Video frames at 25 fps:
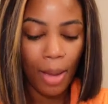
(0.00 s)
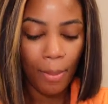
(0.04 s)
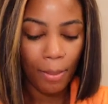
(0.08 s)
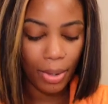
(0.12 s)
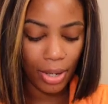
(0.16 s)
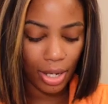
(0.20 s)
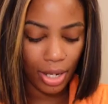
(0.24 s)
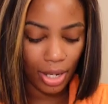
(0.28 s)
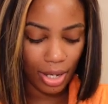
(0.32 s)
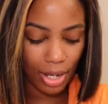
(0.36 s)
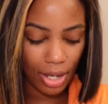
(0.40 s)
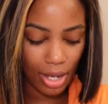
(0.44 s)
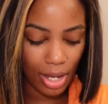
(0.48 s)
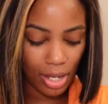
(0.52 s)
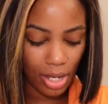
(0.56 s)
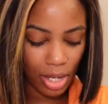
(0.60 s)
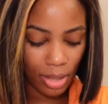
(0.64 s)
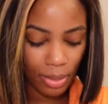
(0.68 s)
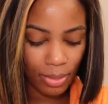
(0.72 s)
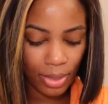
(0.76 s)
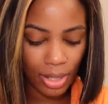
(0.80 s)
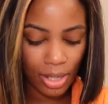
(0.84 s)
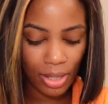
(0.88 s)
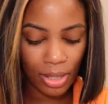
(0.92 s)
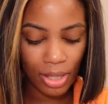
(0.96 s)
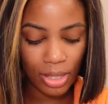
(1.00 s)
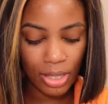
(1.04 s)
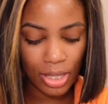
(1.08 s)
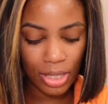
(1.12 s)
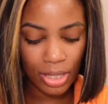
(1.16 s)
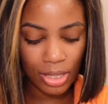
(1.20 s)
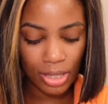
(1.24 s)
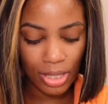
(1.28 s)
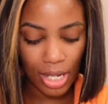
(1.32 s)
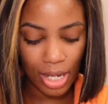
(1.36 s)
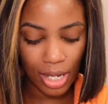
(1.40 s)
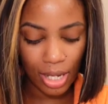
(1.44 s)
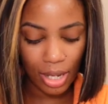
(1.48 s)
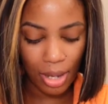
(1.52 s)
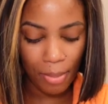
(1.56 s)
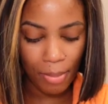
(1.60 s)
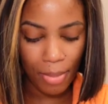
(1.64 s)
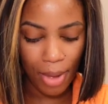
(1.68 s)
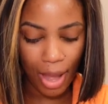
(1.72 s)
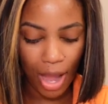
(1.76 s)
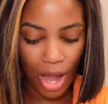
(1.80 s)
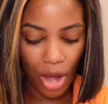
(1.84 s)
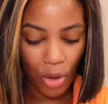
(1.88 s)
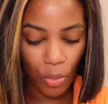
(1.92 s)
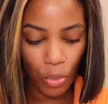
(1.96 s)
But I mean, this is not a
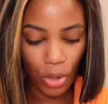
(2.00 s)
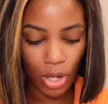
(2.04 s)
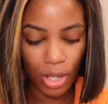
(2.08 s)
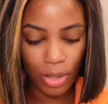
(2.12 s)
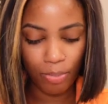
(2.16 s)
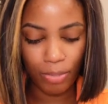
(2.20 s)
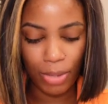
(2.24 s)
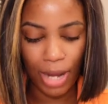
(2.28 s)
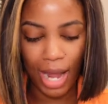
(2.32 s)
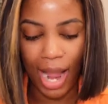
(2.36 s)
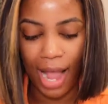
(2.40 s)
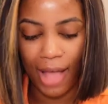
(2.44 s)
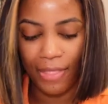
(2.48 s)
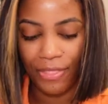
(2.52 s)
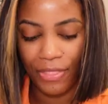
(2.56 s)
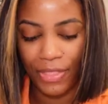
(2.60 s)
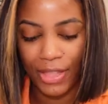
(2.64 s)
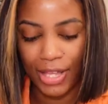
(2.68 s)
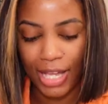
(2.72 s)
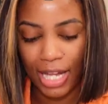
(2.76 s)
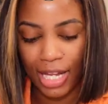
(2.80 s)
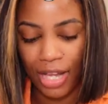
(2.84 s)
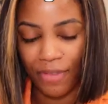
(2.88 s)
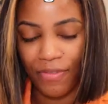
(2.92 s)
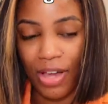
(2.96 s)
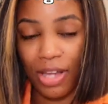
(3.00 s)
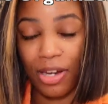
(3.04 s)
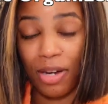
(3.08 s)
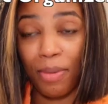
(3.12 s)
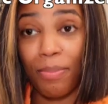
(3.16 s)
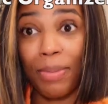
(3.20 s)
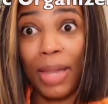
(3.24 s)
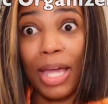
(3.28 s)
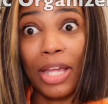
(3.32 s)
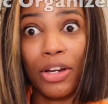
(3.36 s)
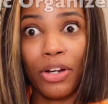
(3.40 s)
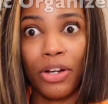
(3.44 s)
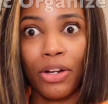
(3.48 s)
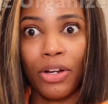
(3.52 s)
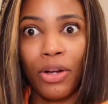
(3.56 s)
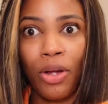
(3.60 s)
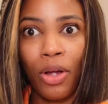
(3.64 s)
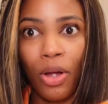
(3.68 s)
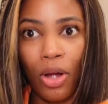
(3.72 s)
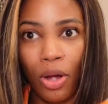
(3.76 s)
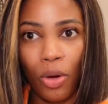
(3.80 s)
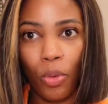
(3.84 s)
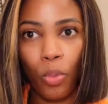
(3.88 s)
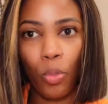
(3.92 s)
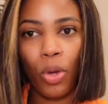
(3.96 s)
bad one, but I think I can find a better
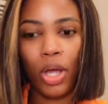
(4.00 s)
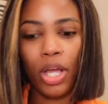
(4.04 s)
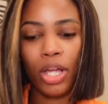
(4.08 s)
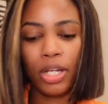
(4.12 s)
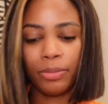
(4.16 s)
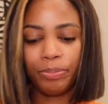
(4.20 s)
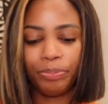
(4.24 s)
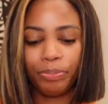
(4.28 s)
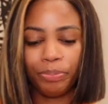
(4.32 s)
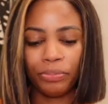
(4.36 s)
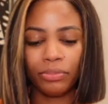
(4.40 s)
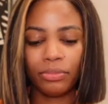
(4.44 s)
one.